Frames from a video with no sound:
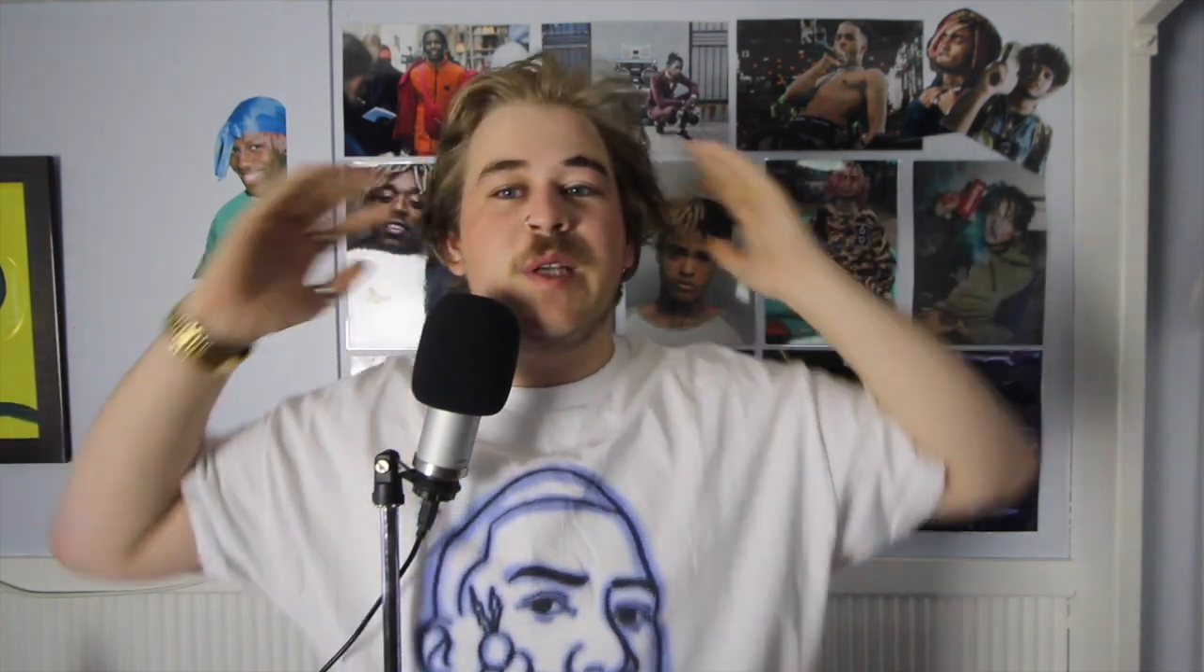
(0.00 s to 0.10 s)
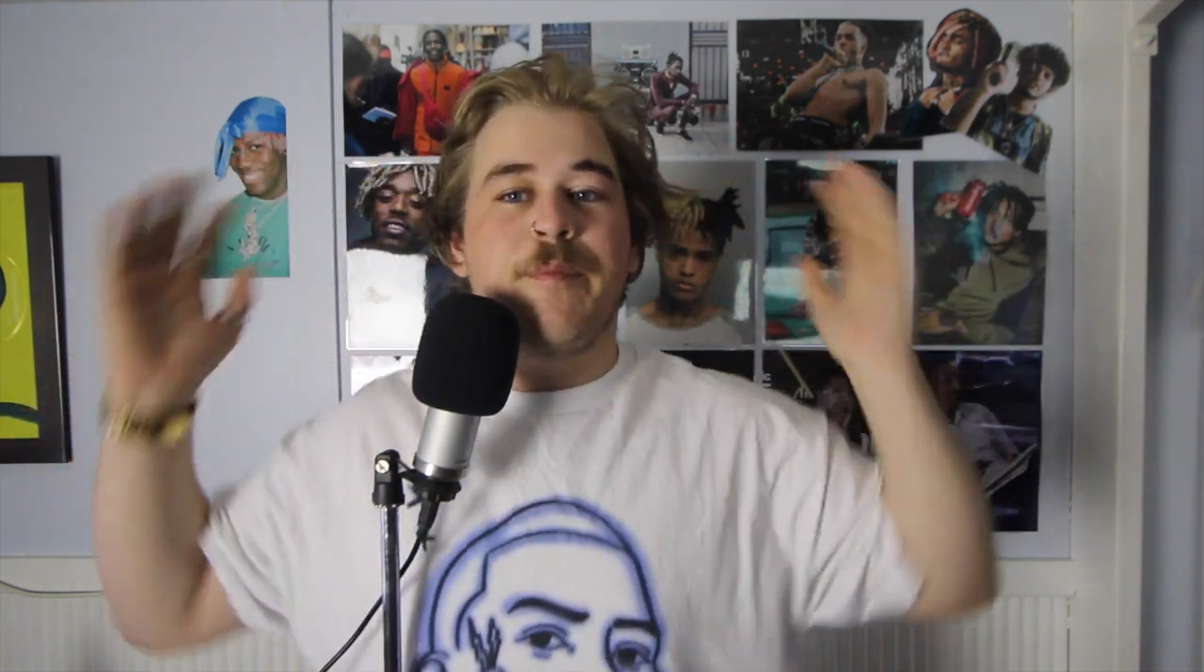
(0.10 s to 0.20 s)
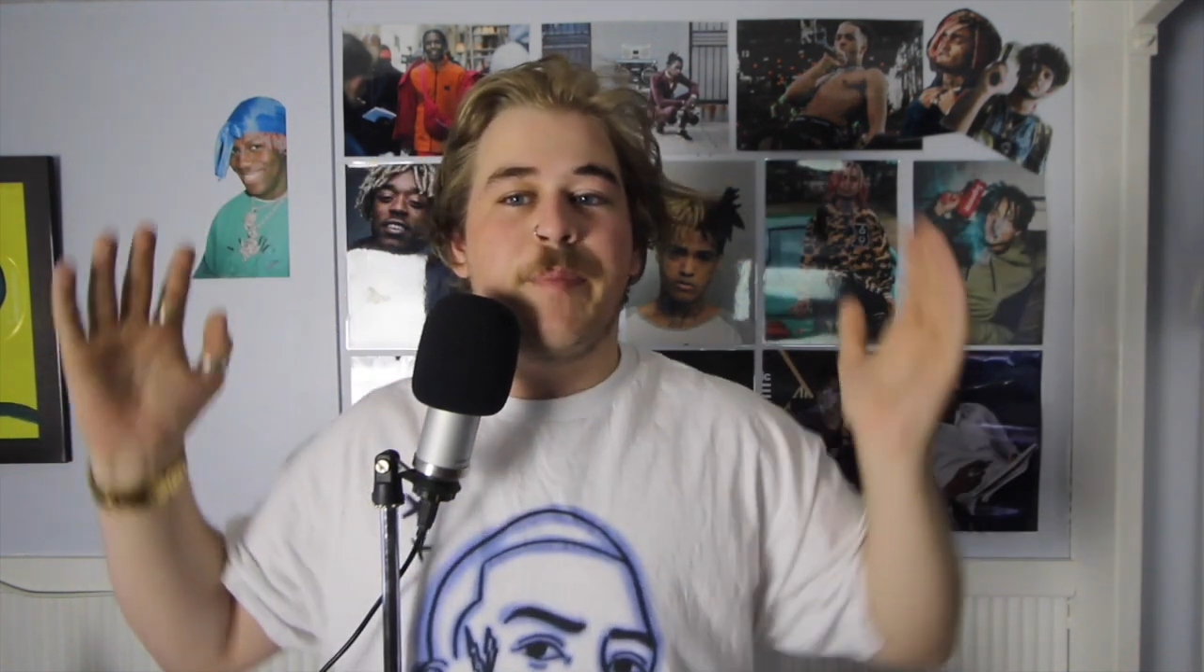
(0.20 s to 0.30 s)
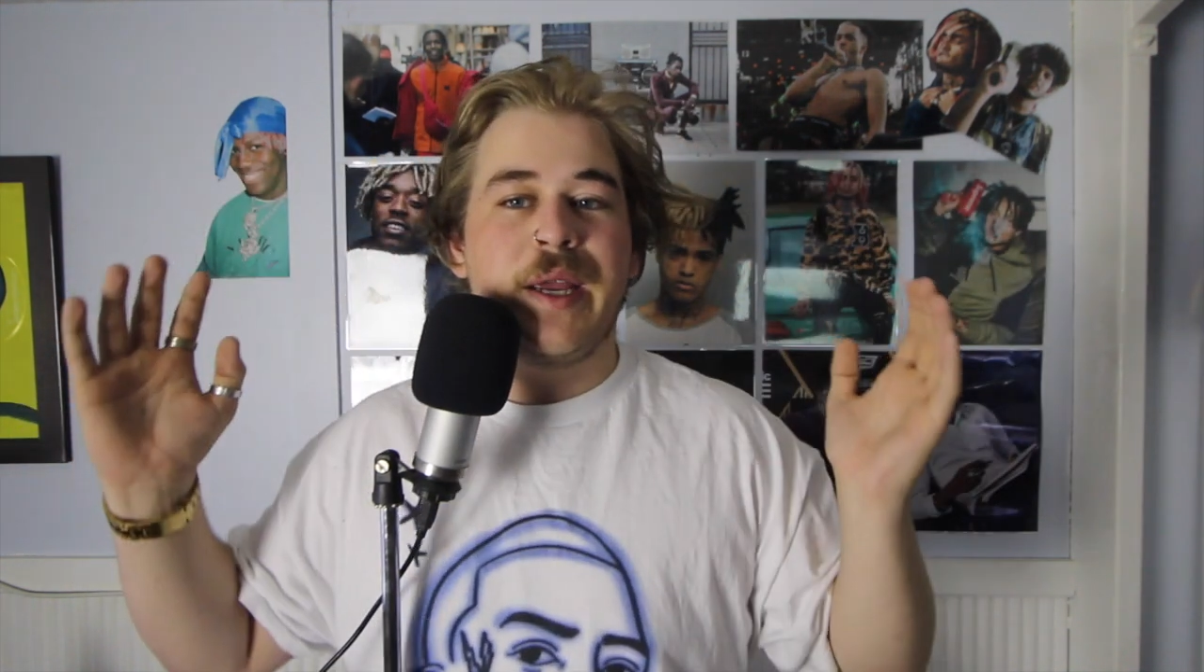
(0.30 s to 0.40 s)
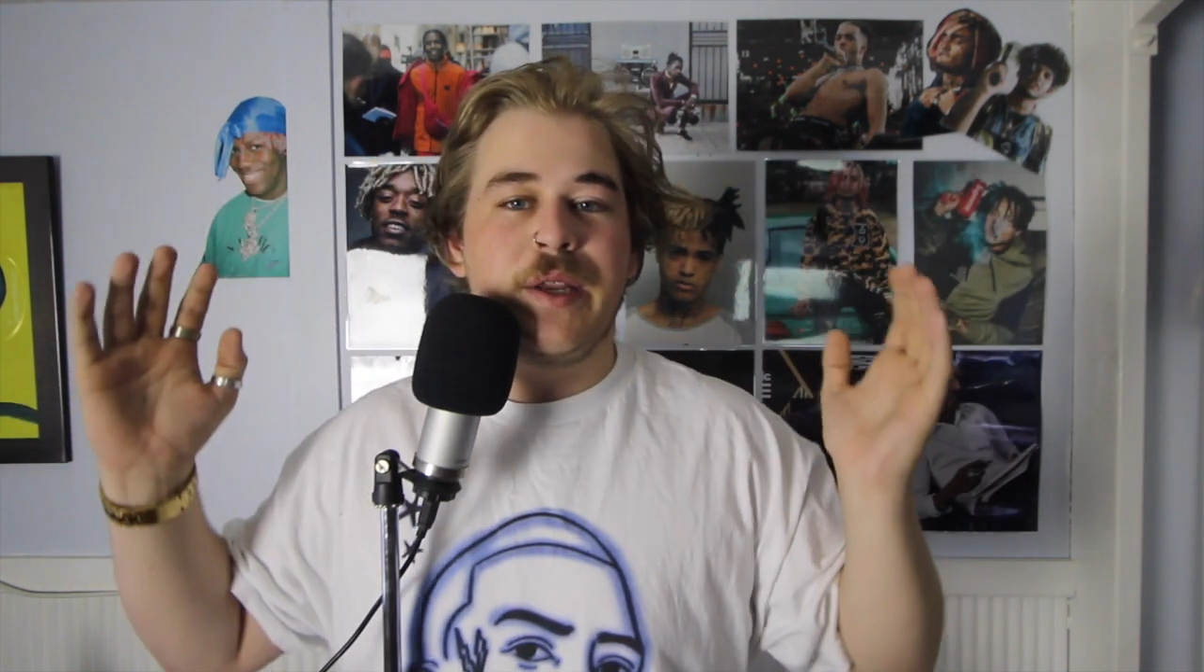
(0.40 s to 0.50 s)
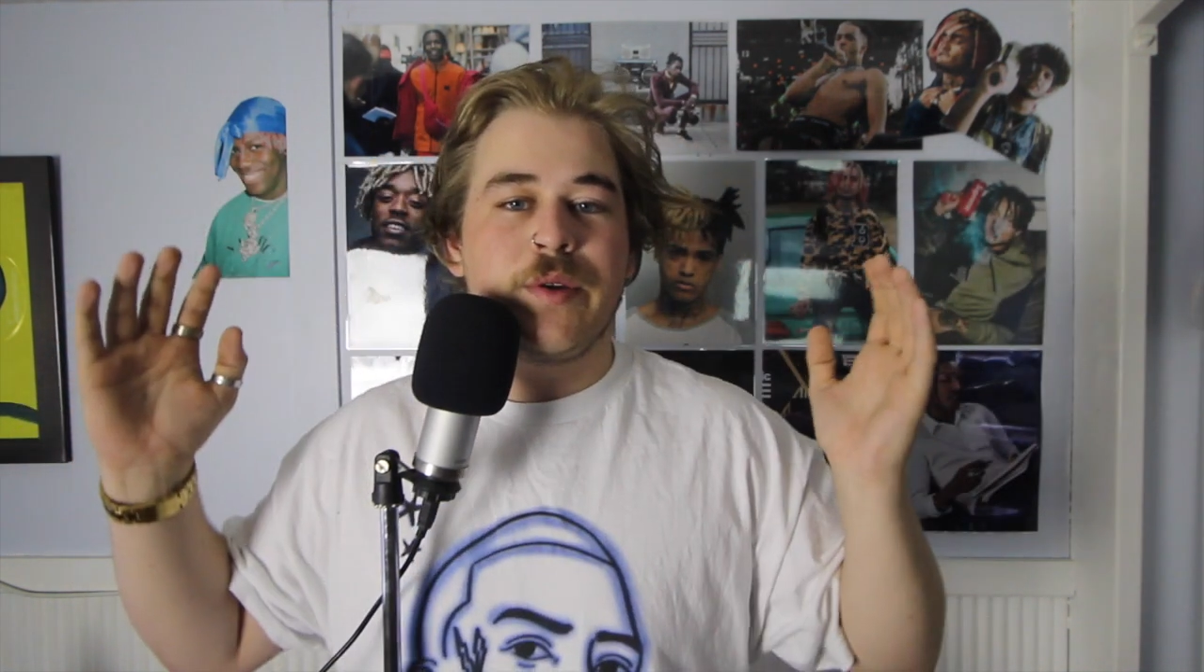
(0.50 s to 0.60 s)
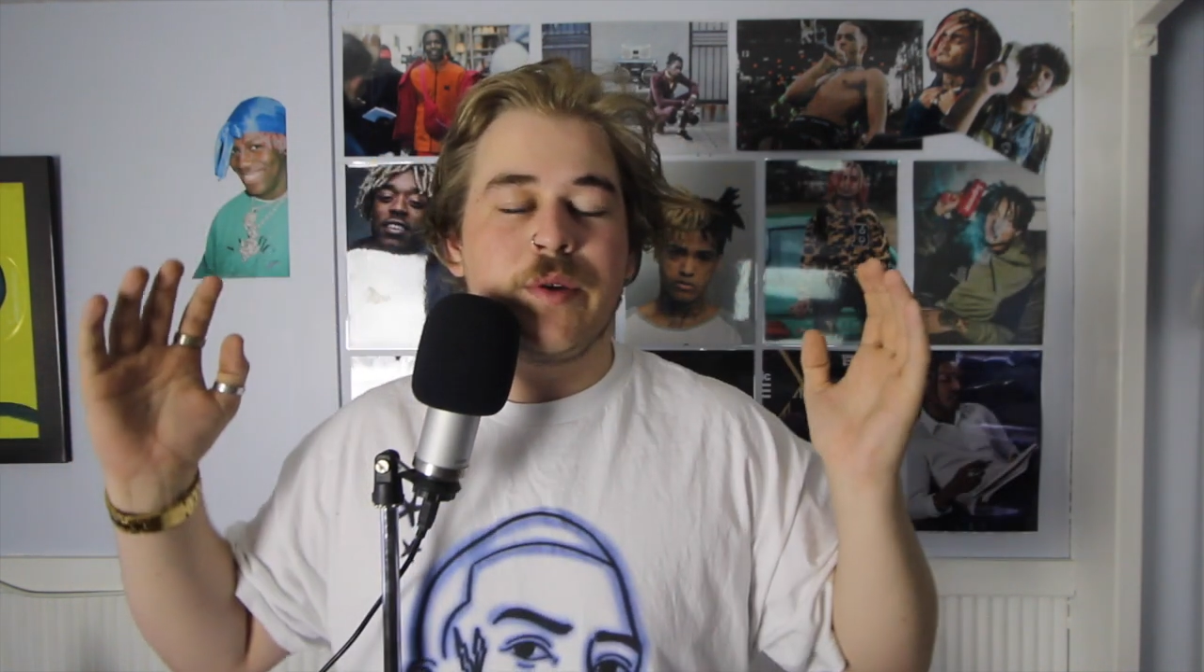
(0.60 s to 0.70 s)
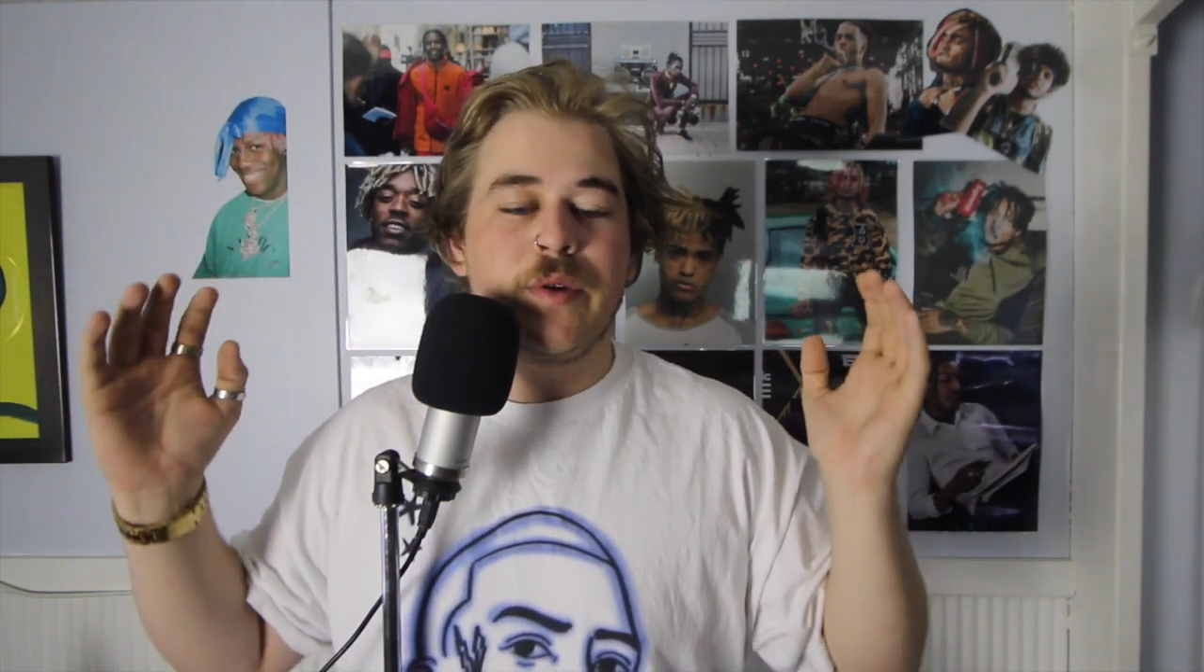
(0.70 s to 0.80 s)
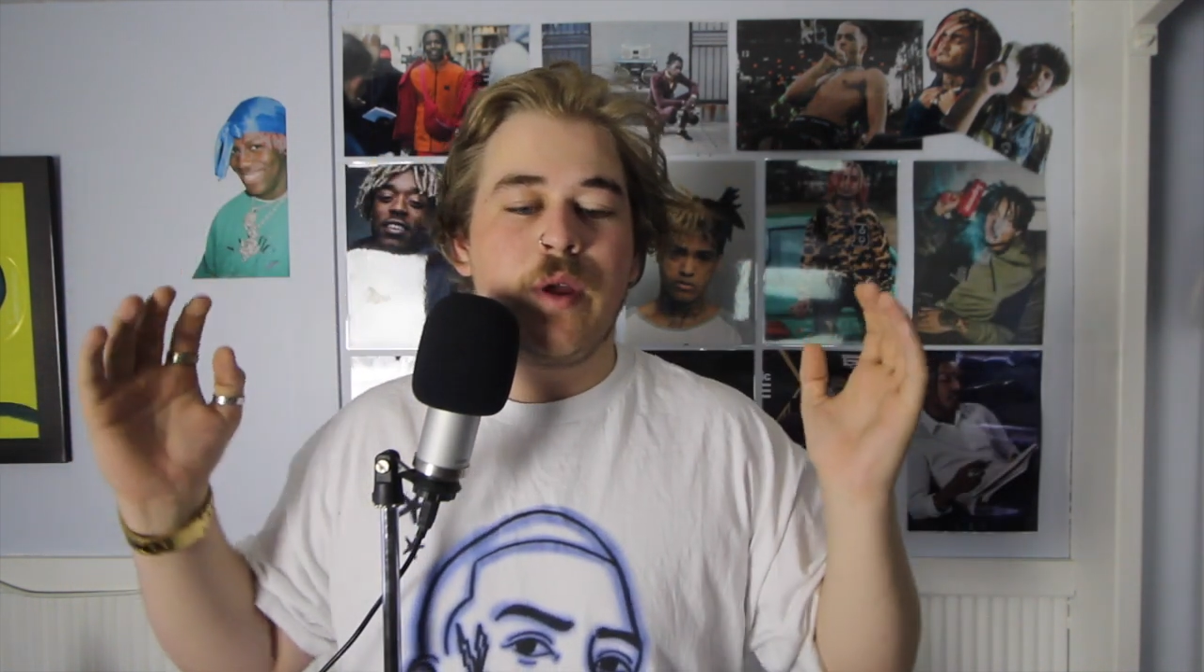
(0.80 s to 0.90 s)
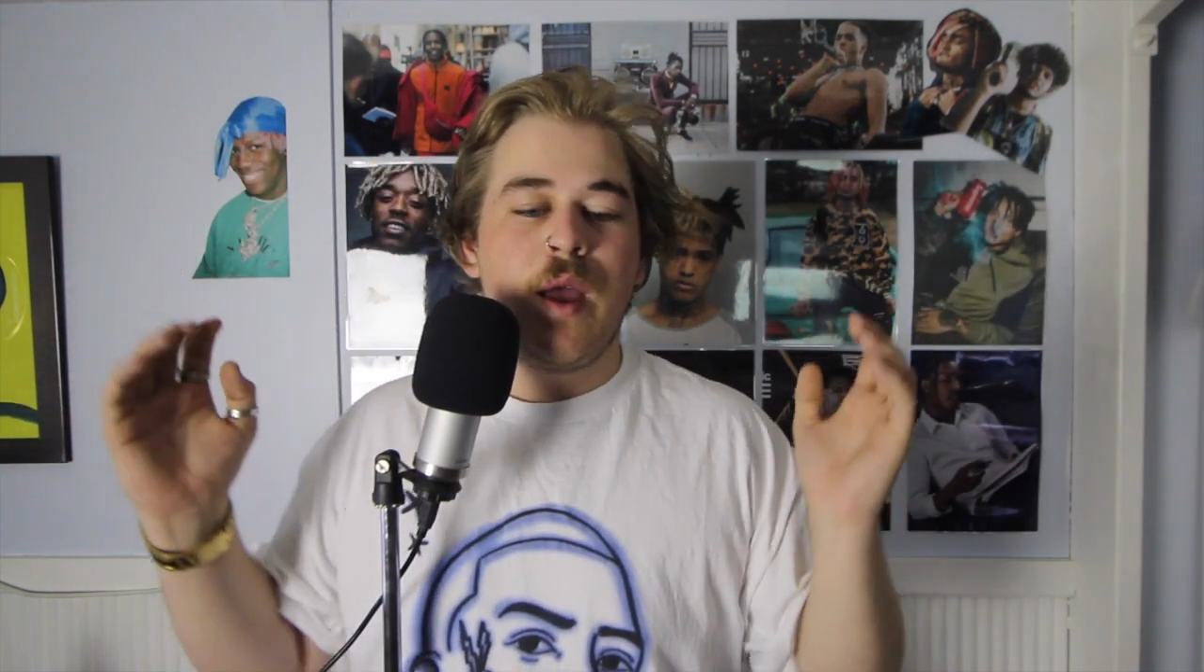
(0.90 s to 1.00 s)
I've been
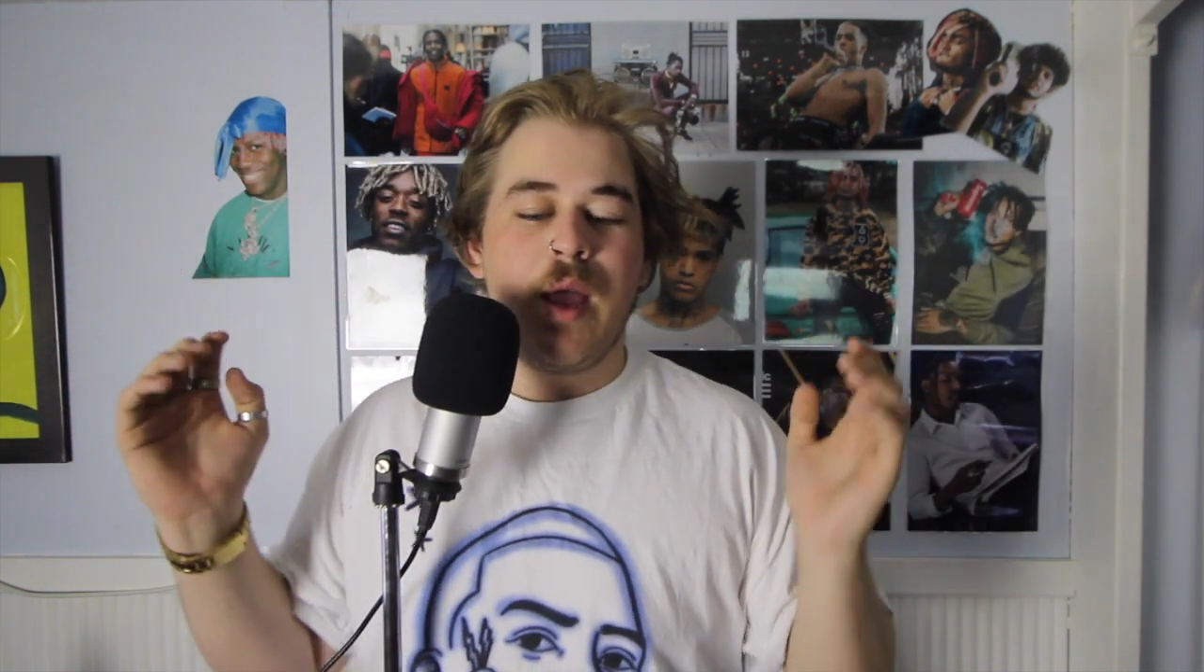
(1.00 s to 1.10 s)
to.